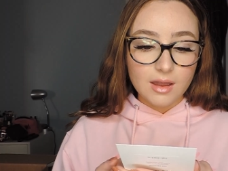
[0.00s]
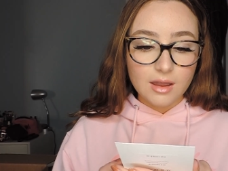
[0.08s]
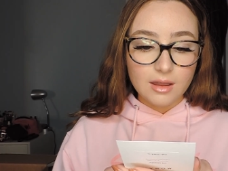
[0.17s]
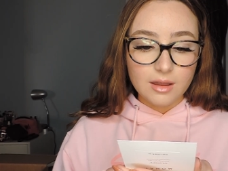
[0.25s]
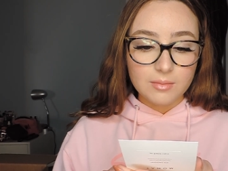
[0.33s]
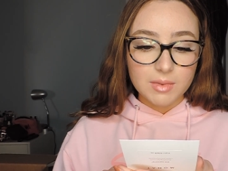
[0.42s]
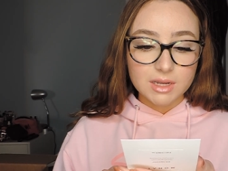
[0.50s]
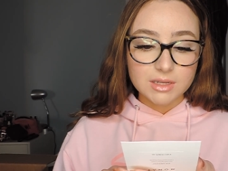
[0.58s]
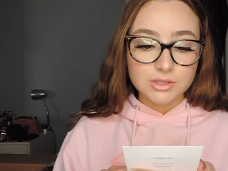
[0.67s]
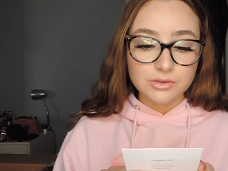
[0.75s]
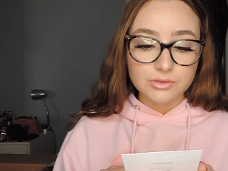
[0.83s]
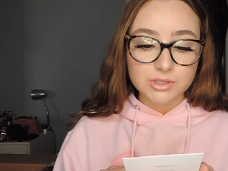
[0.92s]
Um, an
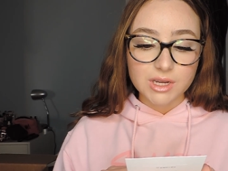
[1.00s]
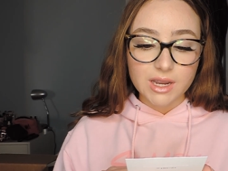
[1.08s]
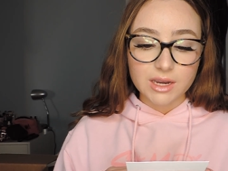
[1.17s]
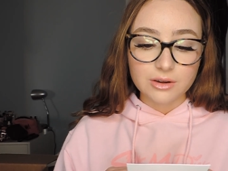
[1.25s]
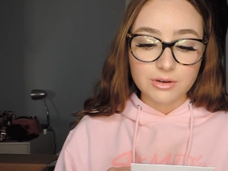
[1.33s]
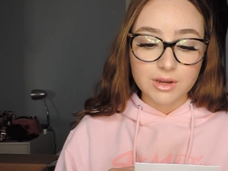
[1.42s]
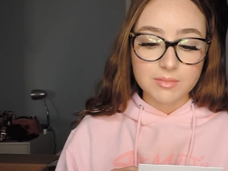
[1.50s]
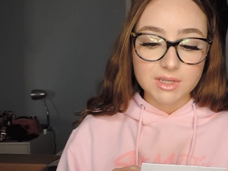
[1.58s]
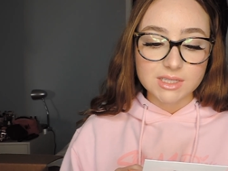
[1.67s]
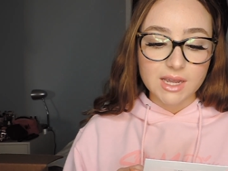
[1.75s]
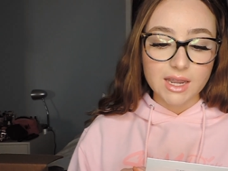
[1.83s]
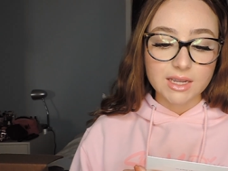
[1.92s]
indulgent eye cream
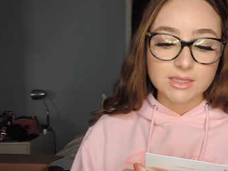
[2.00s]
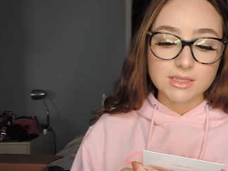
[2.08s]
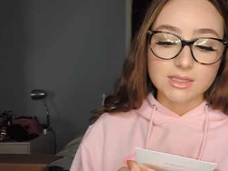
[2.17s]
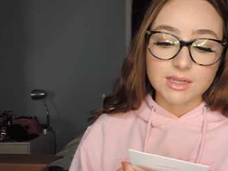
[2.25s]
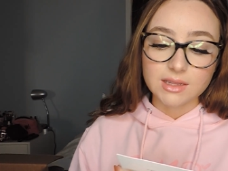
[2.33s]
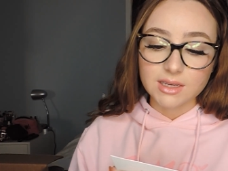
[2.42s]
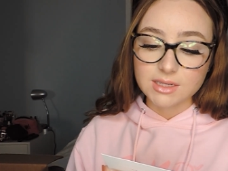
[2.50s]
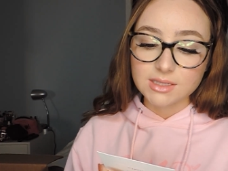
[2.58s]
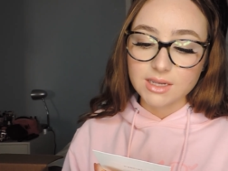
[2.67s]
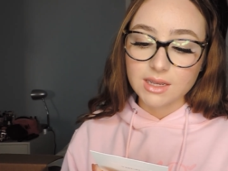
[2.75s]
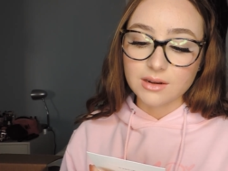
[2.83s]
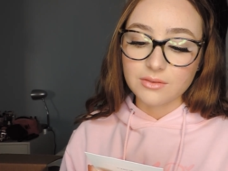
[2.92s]
that tightens the delicate
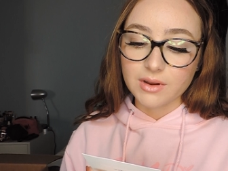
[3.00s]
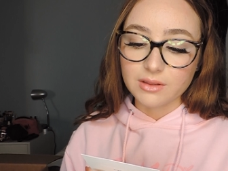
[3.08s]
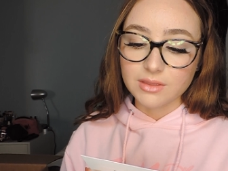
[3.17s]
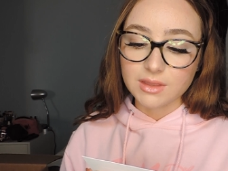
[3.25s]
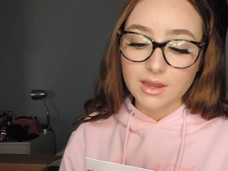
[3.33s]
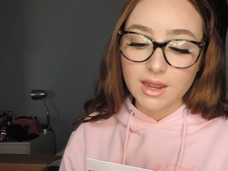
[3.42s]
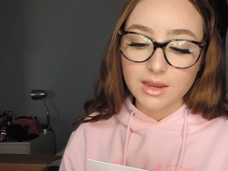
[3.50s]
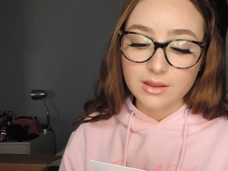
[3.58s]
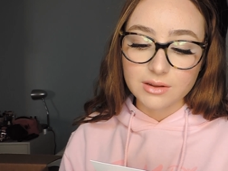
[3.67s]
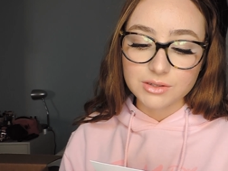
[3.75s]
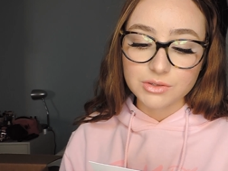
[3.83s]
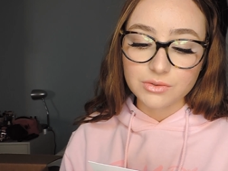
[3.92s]
skin around the eye
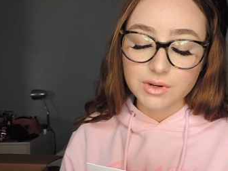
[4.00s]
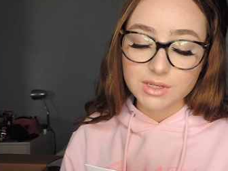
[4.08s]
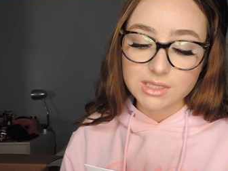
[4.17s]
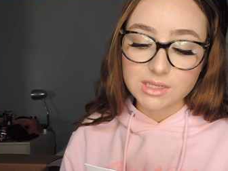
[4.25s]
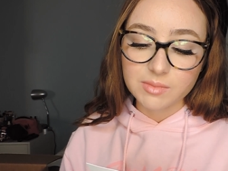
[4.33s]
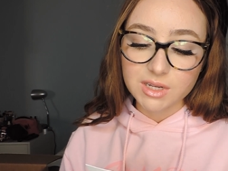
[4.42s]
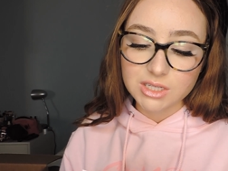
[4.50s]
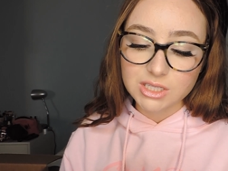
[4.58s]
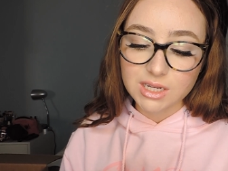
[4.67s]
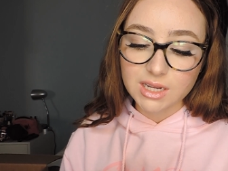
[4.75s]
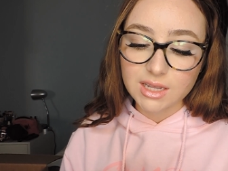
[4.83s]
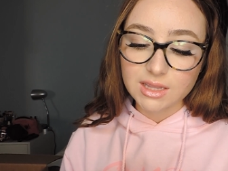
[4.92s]
contours,
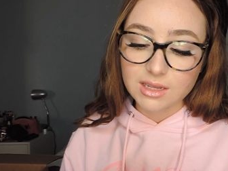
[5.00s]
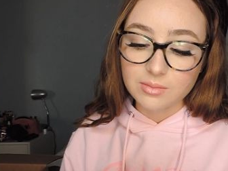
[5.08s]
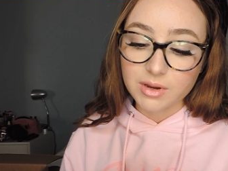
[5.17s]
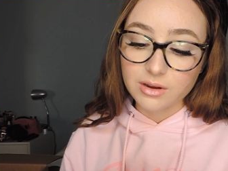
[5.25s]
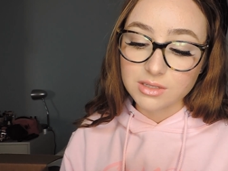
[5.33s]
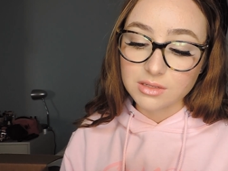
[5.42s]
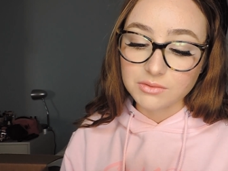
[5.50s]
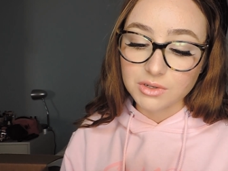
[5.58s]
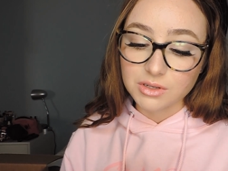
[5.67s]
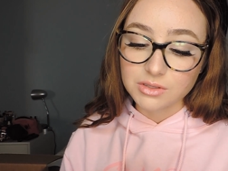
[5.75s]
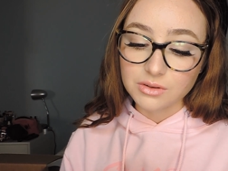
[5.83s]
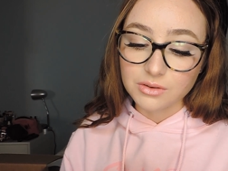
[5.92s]
diminishing the appearance of
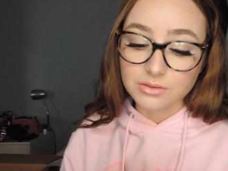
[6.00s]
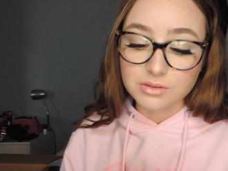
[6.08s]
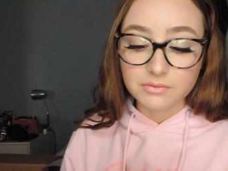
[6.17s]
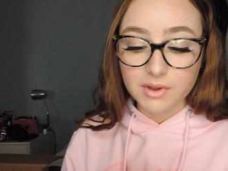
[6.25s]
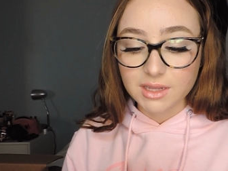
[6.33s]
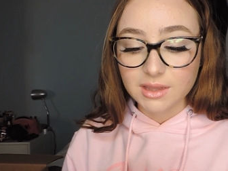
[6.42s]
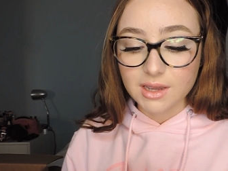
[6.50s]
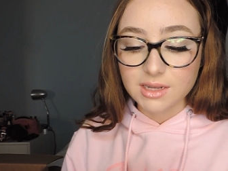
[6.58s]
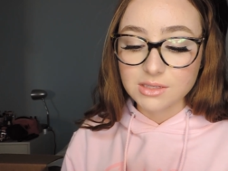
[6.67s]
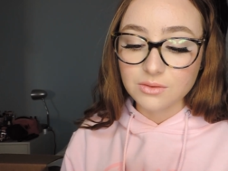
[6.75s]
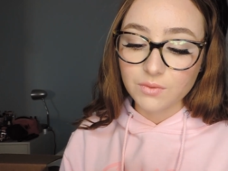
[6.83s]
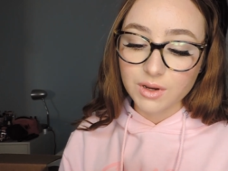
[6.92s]
dark circles, fine
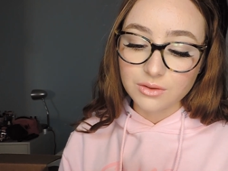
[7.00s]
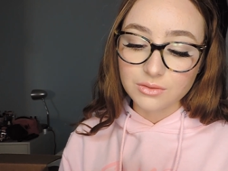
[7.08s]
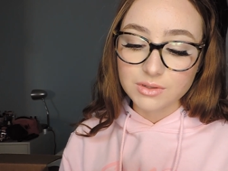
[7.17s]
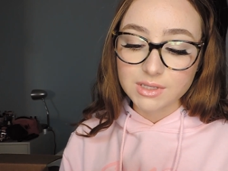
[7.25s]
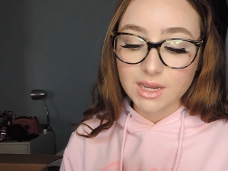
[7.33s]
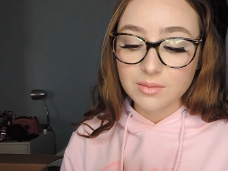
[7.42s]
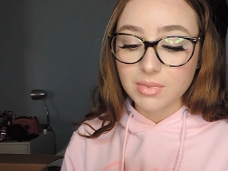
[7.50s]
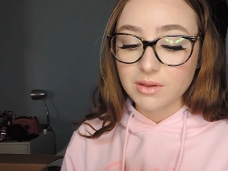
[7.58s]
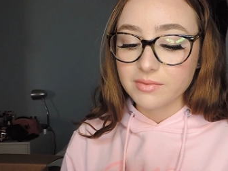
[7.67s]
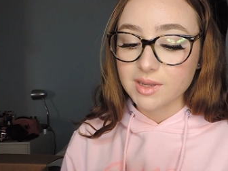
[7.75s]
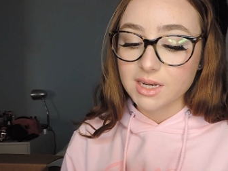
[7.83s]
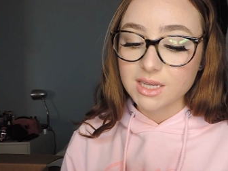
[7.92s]
lines, wrinkles, and
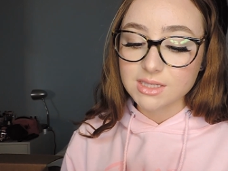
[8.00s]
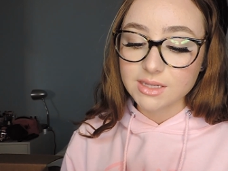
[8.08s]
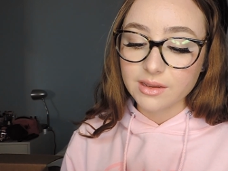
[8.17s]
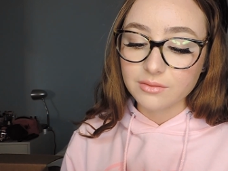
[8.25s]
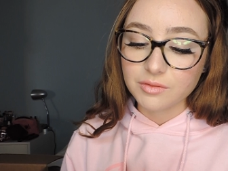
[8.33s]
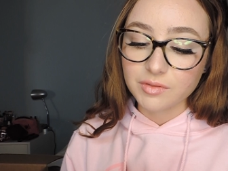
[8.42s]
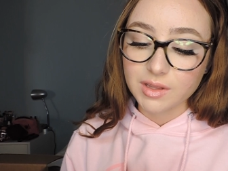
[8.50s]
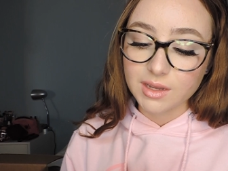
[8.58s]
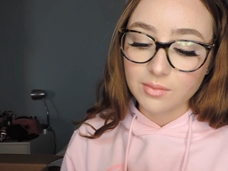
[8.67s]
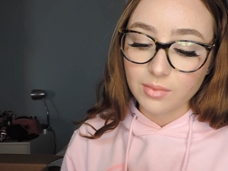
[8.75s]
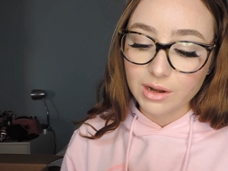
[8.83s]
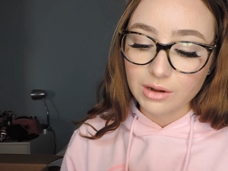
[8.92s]
puffiness, and
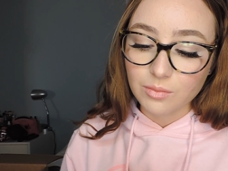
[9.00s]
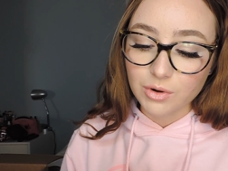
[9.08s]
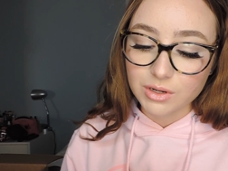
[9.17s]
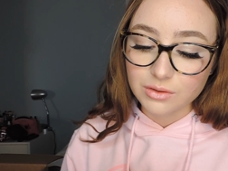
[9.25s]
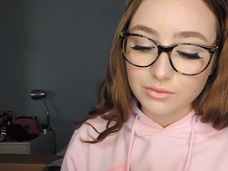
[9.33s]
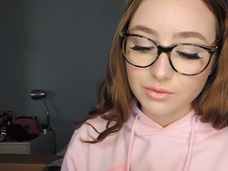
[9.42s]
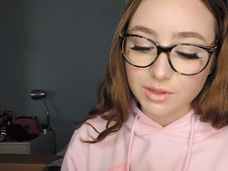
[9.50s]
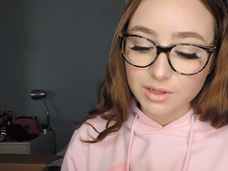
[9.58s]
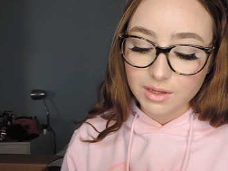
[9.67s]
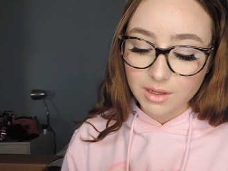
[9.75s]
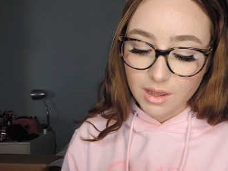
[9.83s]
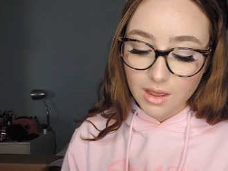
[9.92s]
revealing a brighter, more youthful
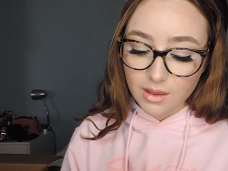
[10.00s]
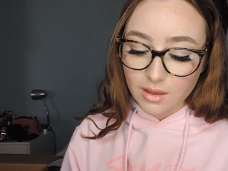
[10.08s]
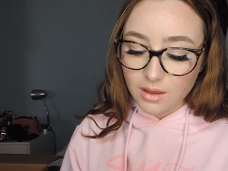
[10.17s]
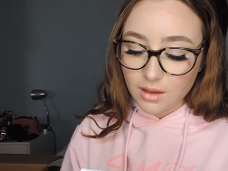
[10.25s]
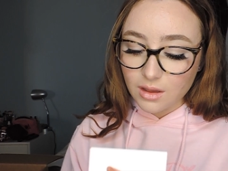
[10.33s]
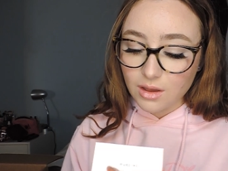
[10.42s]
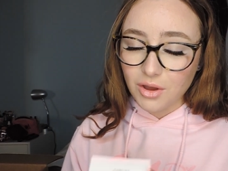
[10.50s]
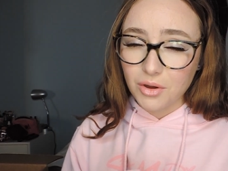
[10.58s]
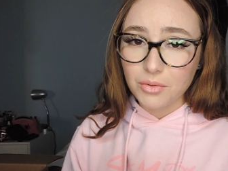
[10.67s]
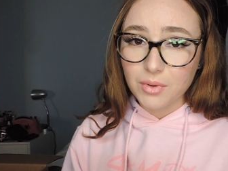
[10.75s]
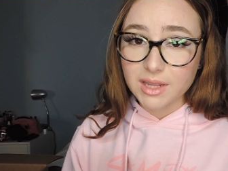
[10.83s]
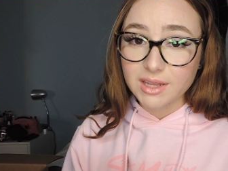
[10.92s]
look.
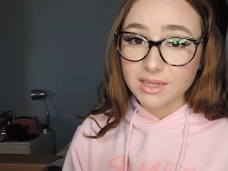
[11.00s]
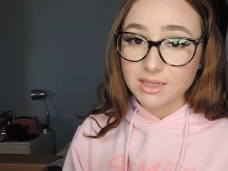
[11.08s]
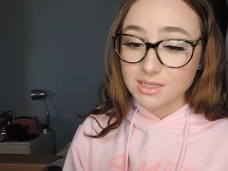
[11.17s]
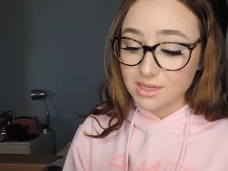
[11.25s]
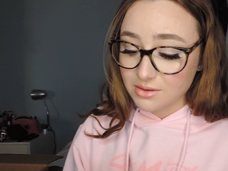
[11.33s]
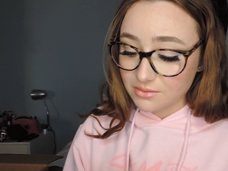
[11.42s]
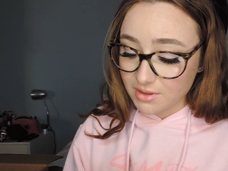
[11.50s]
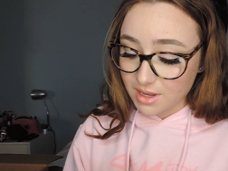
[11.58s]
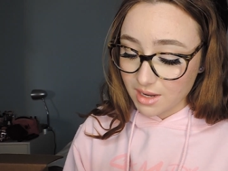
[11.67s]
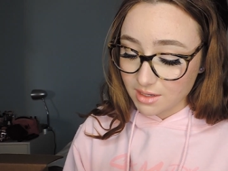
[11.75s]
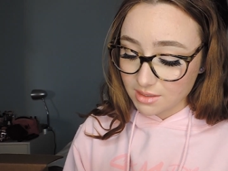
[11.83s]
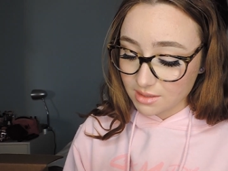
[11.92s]
Oh, I like the sound of
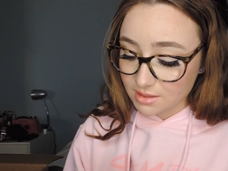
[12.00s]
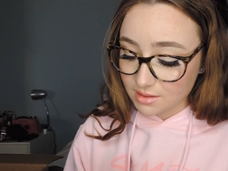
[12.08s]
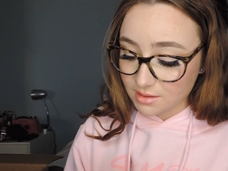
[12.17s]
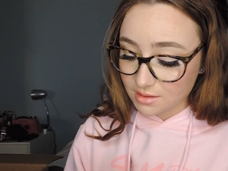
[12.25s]
that.